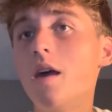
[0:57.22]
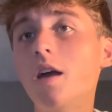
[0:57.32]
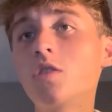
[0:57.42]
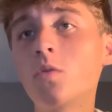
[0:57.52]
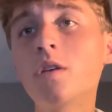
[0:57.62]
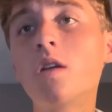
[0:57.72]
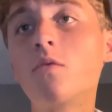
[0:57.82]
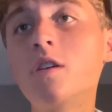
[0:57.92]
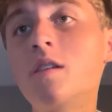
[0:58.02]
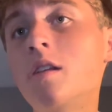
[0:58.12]
It's only in
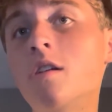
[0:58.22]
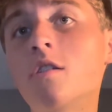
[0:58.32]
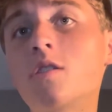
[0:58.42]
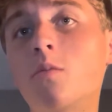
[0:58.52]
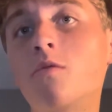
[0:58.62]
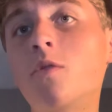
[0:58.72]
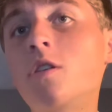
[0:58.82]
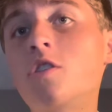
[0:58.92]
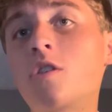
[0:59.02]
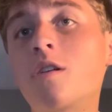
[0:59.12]
recent years that we've
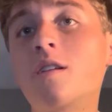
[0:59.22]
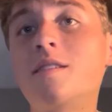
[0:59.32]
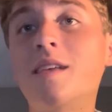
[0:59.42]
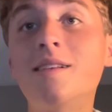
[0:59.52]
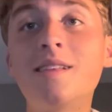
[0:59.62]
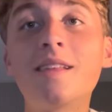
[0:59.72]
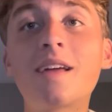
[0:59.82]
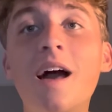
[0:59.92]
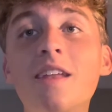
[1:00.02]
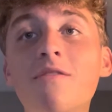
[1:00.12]
really started assessing the
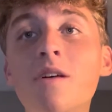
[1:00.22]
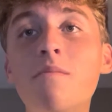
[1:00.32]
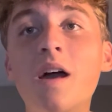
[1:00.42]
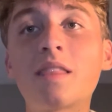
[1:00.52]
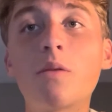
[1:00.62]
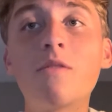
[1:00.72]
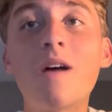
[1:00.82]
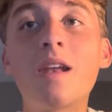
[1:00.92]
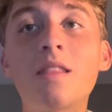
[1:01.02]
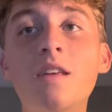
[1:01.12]
kind of impact that we've
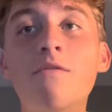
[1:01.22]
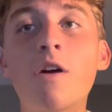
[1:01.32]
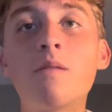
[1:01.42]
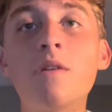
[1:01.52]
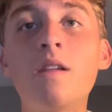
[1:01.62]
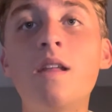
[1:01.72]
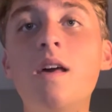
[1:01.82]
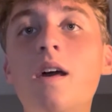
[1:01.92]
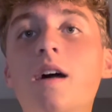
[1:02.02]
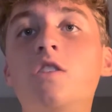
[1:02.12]
had on the environment
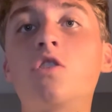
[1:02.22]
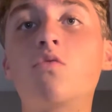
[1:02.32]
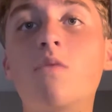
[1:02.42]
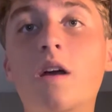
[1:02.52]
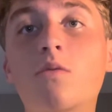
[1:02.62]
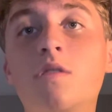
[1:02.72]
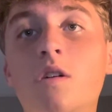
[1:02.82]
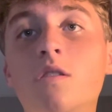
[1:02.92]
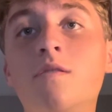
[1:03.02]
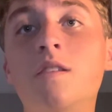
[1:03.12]
as a direct
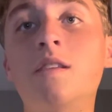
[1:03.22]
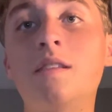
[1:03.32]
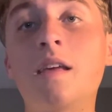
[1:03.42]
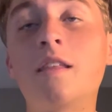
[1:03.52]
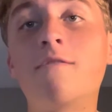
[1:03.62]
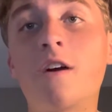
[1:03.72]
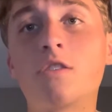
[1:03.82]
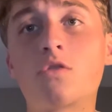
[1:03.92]
result of this insanely fast